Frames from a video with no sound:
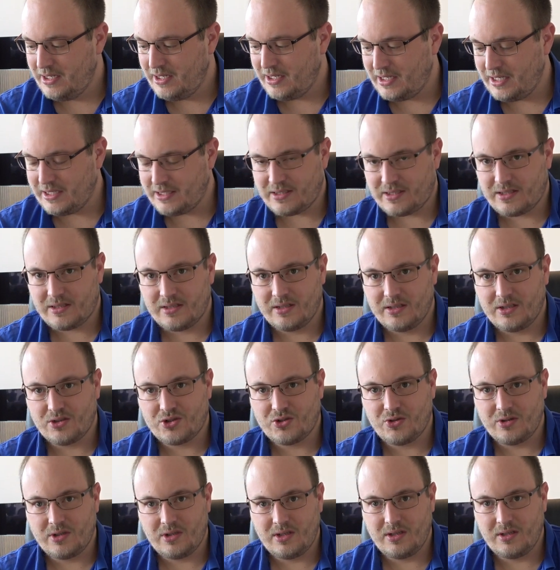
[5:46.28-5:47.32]
It's the
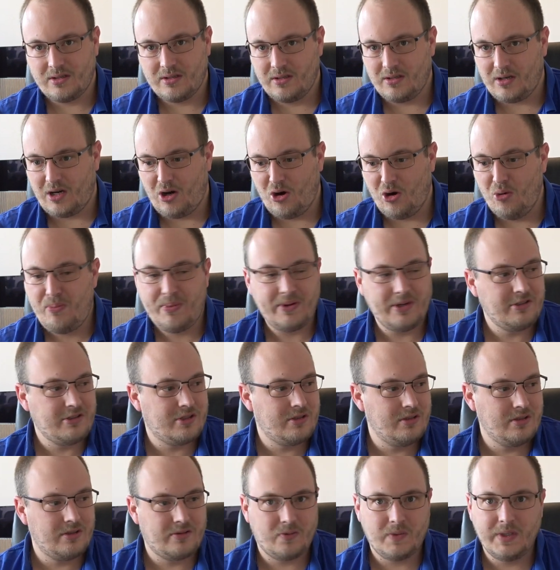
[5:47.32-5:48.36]
sort of open
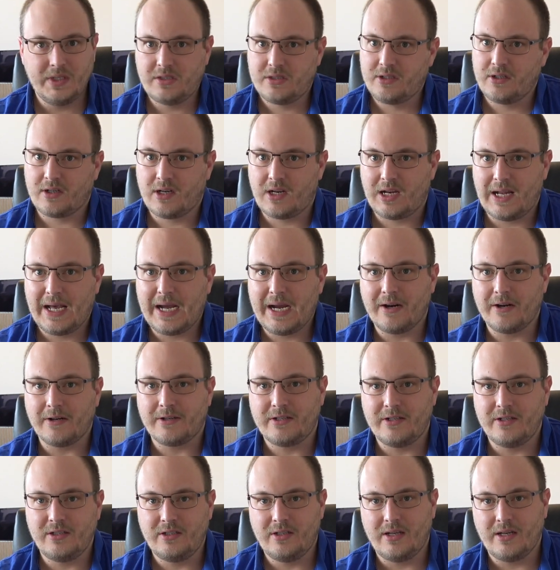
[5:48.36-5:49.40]
tweeter
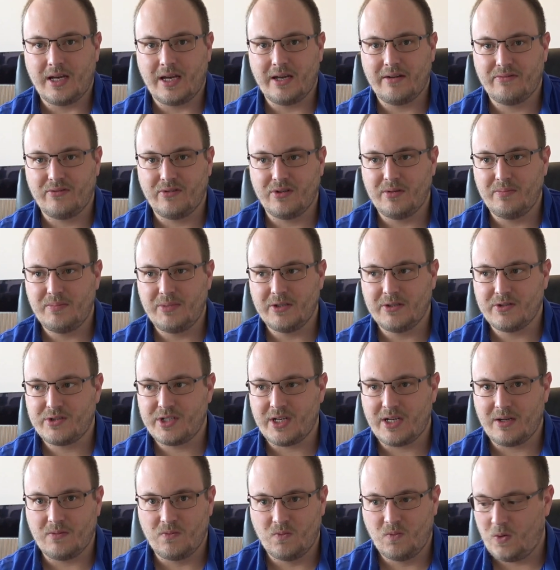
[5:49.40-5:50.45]
clarity you have on a
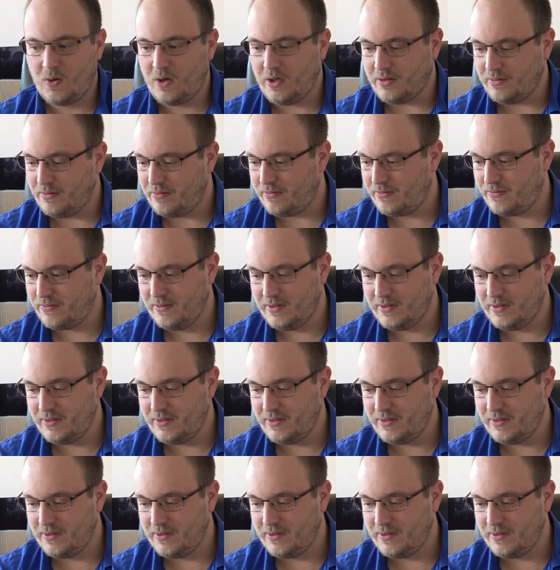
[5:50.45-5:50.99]
Beosound 1.